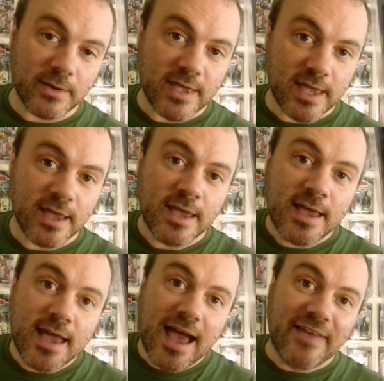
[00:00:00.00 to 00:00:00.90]
about here,
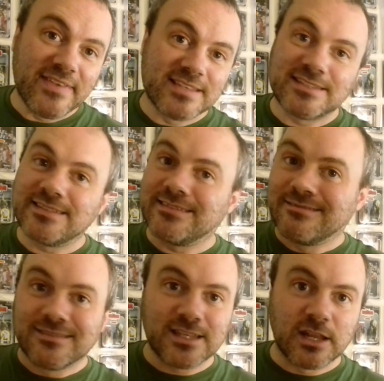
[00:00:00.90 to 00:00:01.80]
and there's
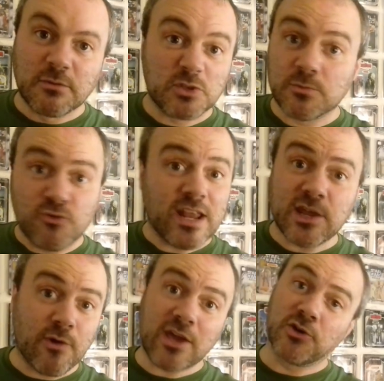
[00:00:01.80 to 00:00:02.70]
you know, there were some really
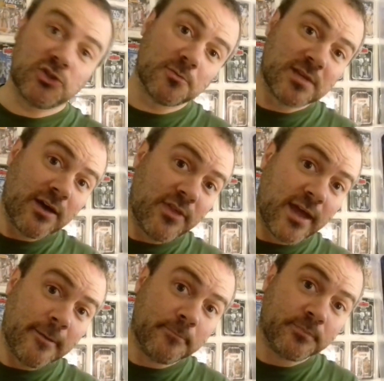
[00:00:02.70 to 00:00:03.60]
great customs out there,